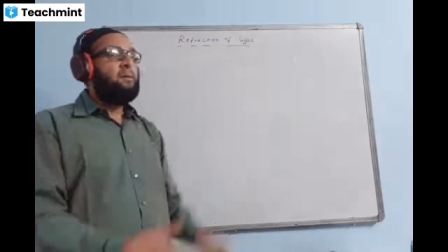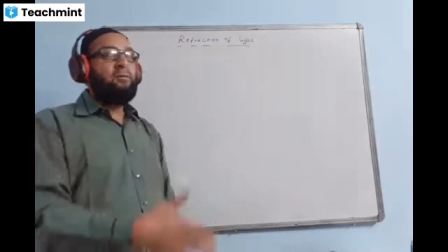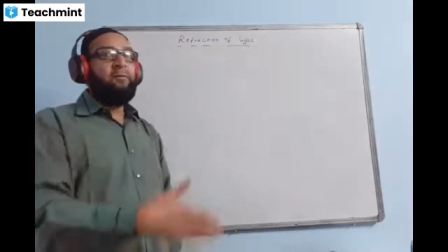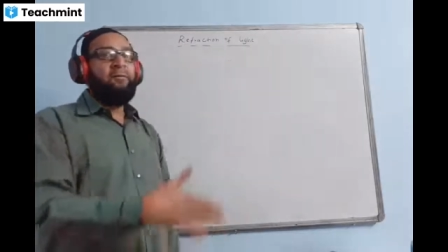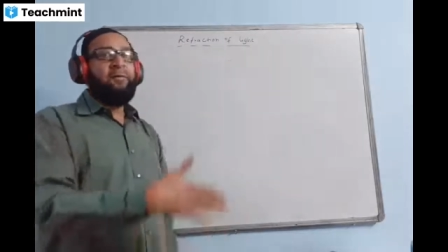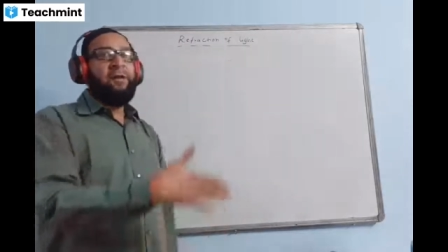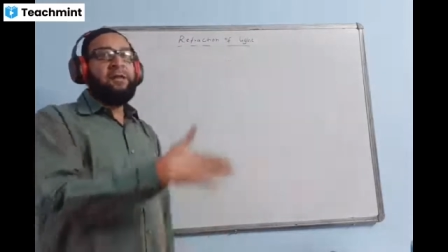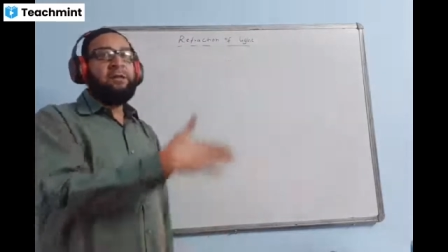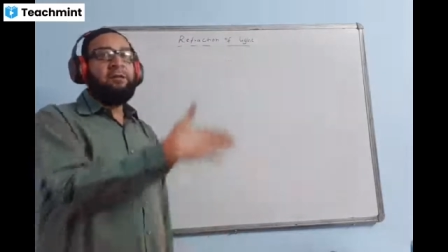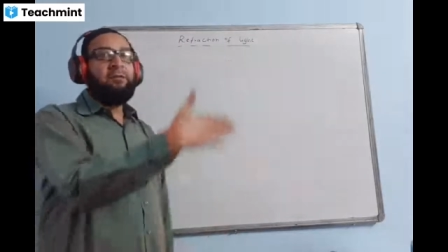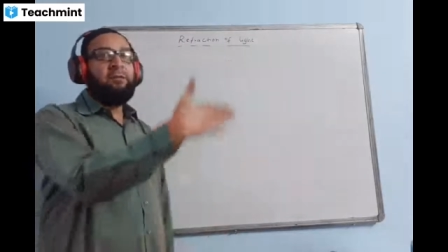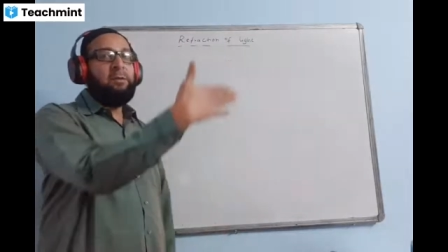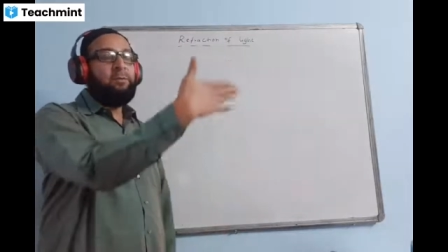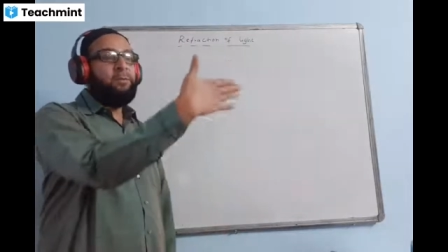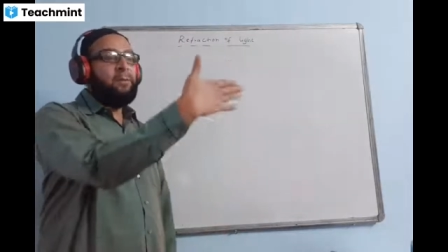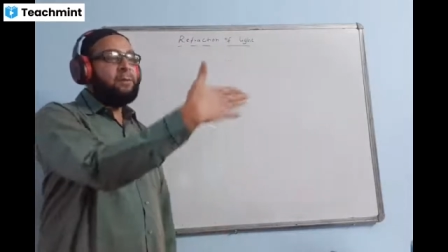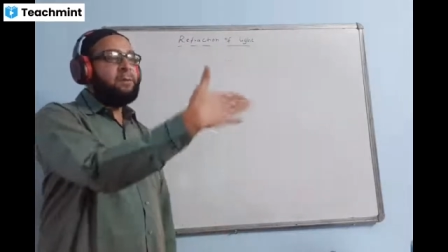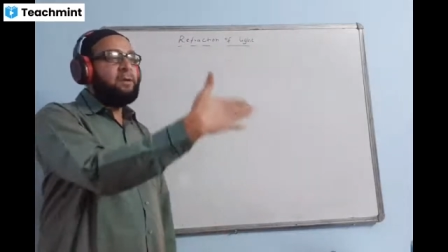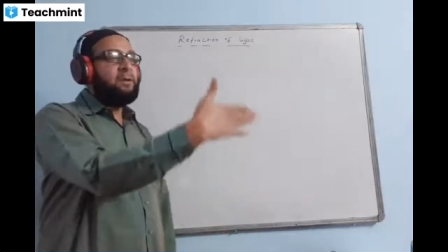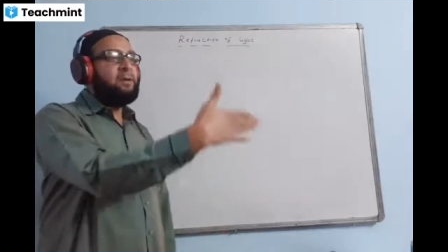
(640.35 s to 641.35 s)
the face of the
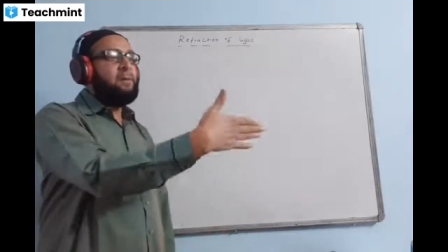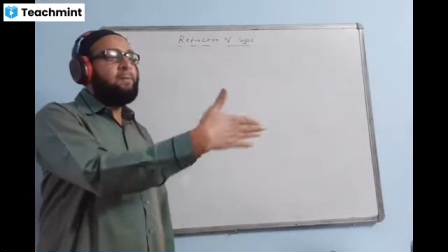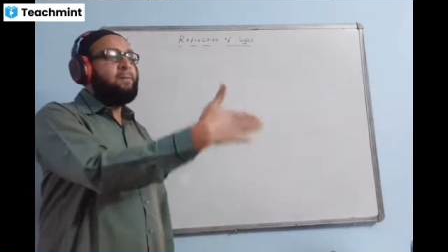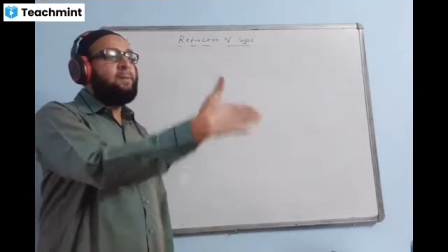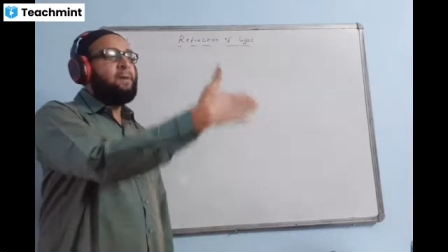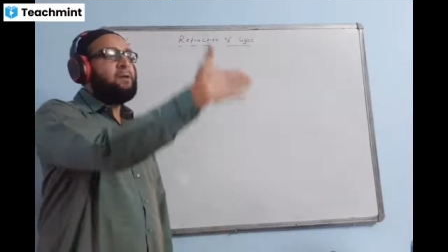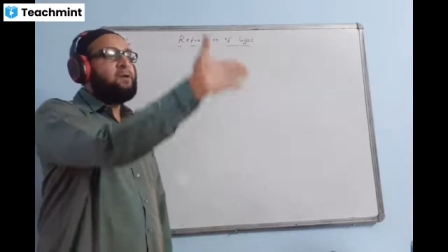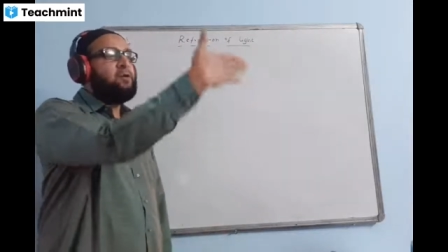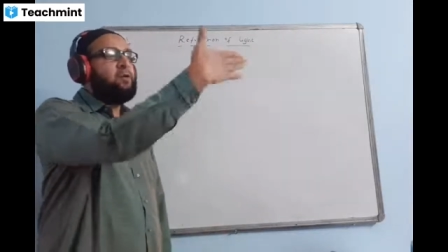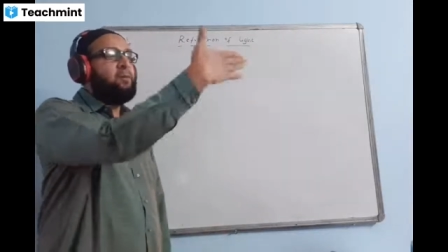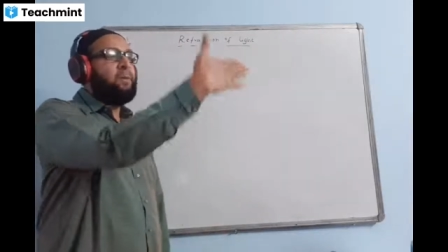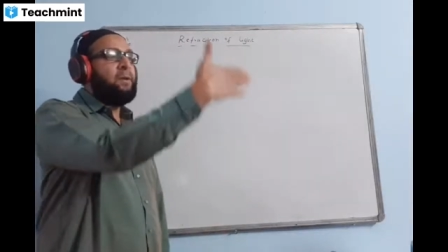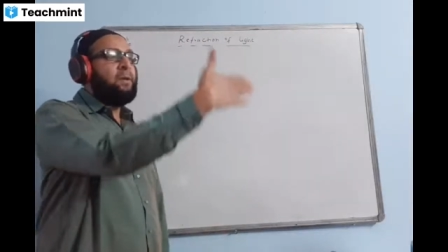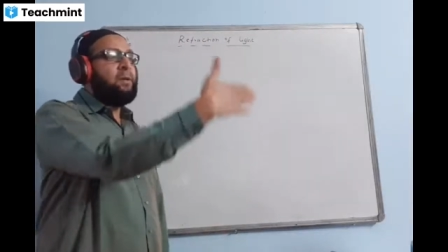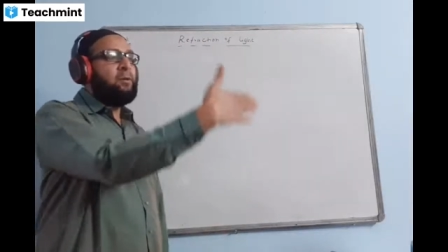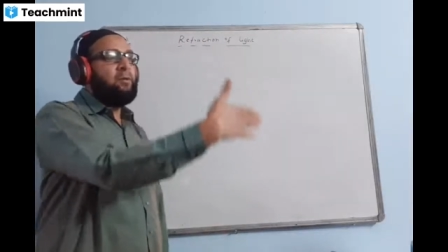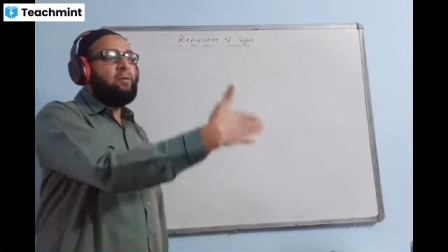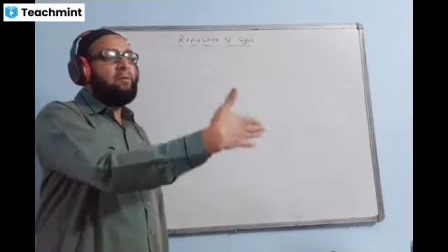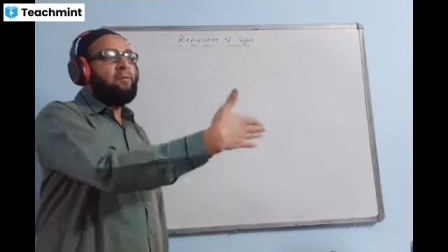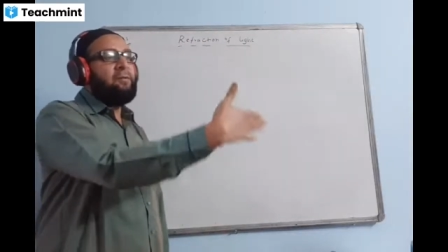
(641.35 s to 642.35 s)
person appears to be,
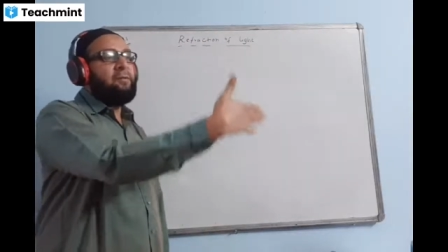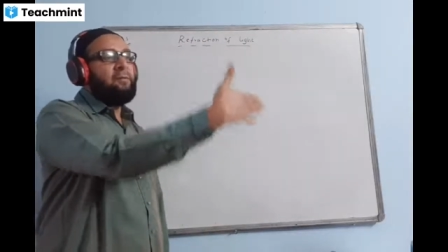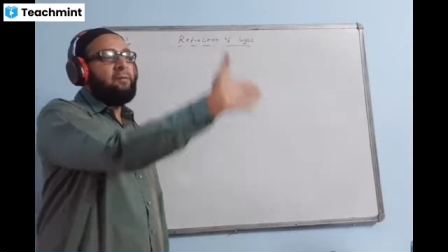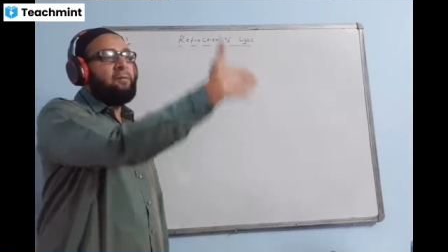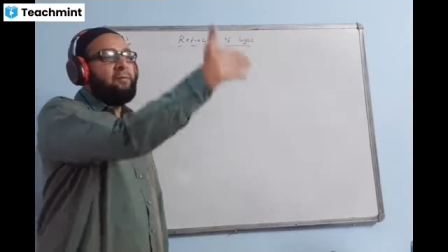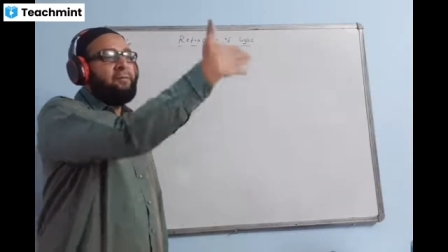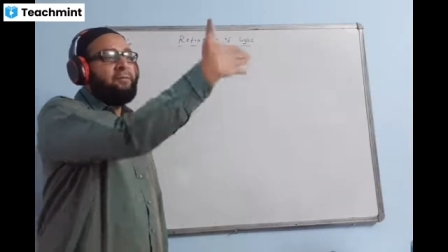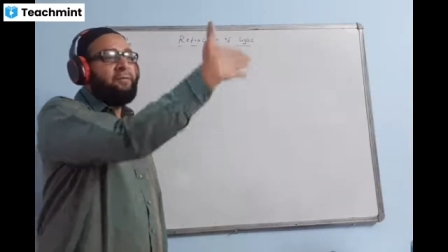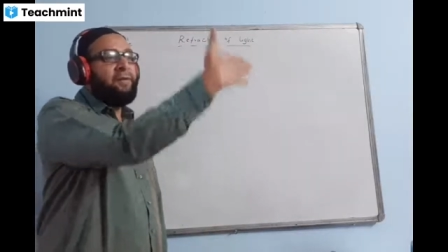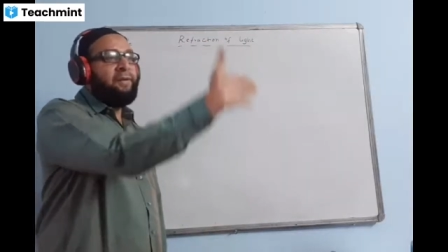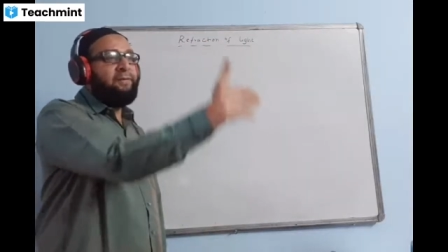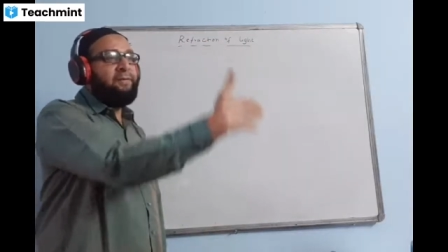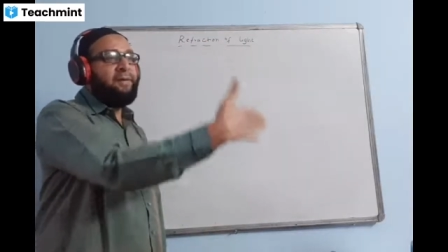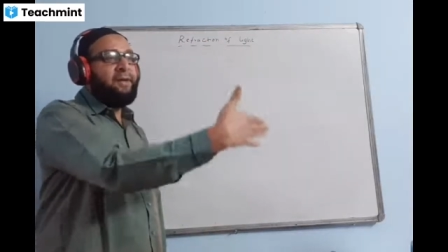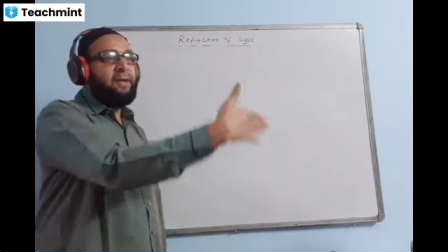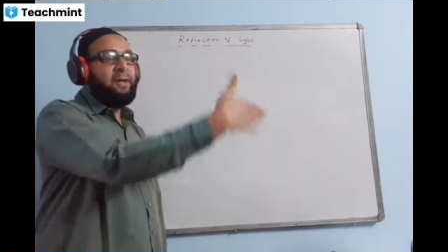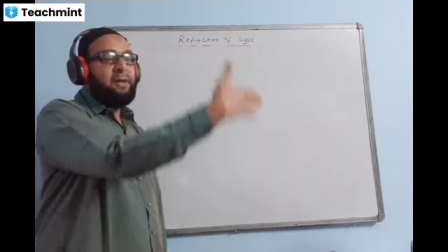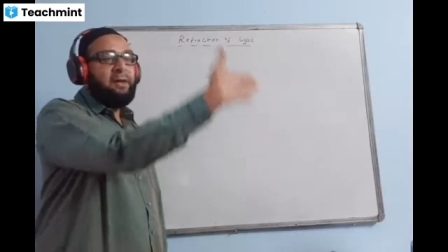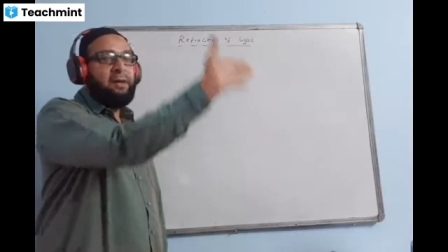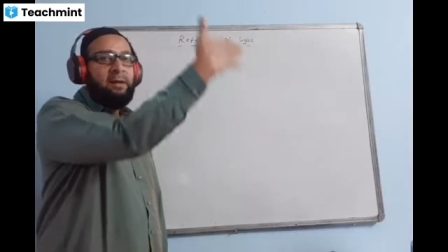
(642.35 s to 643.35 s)
you know,
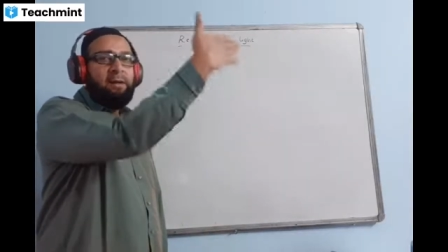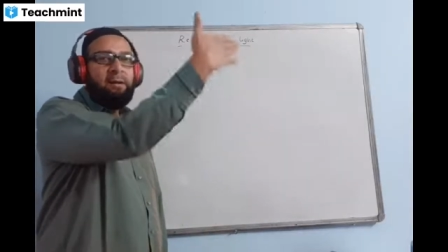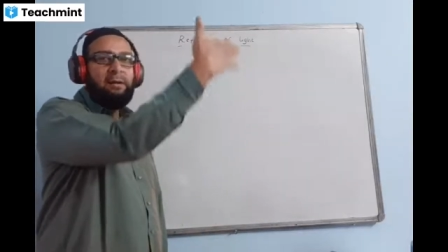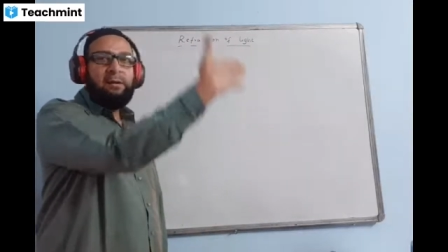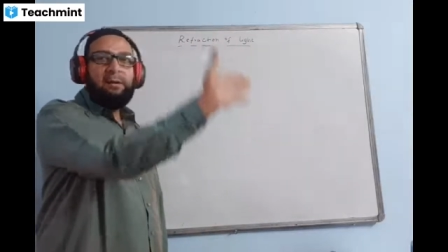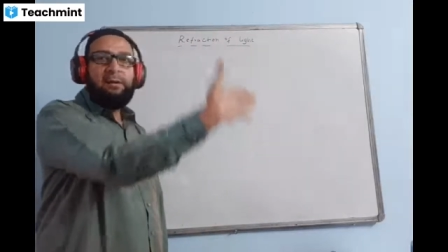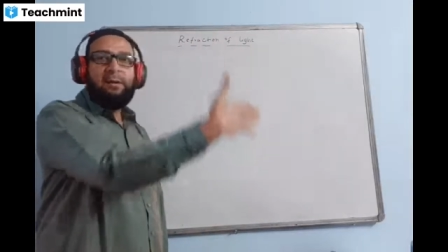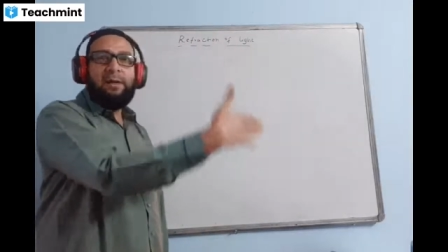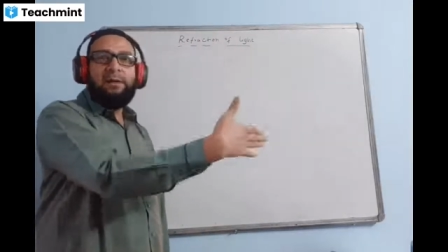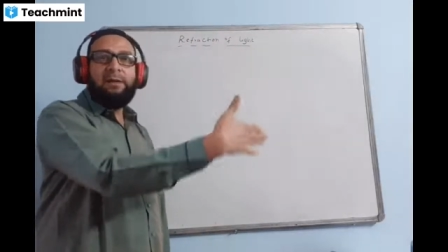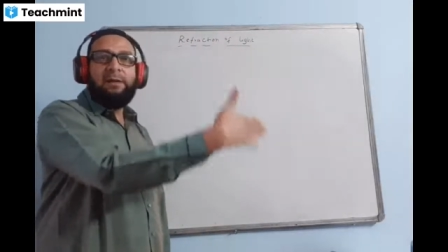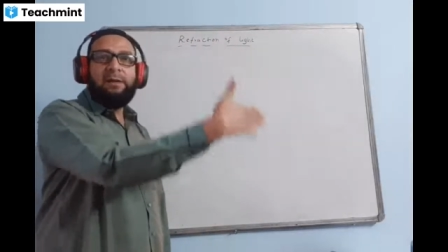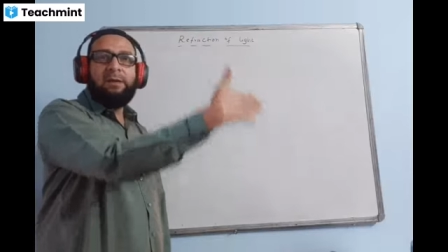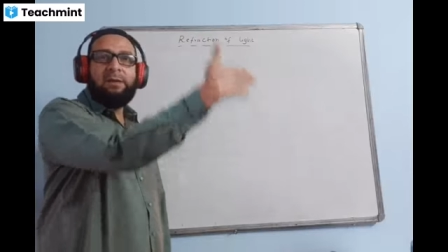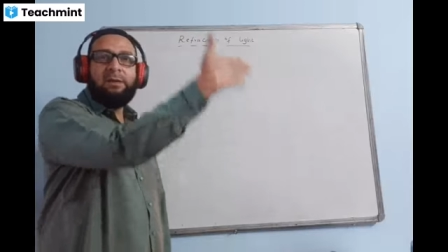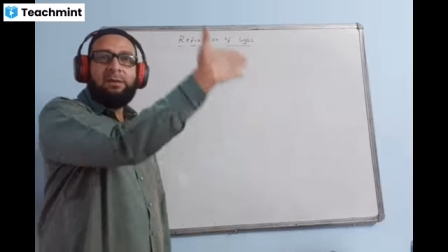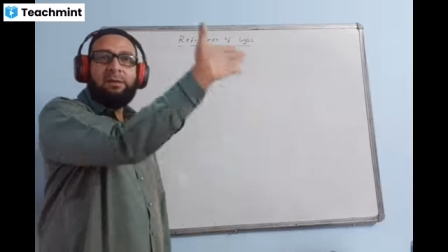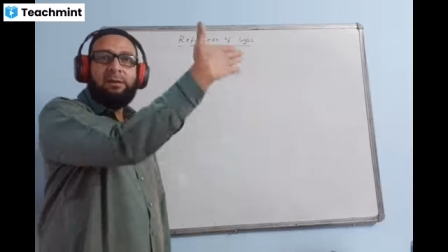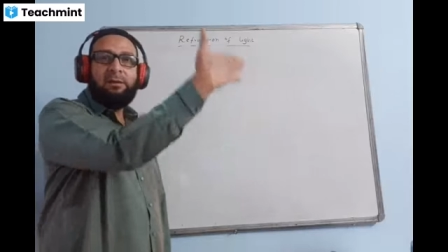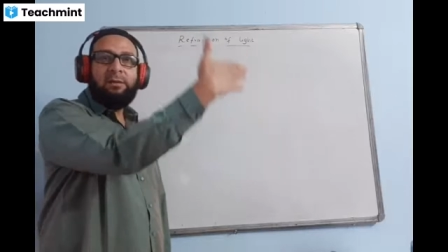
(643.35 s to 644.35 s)
wavy, like this.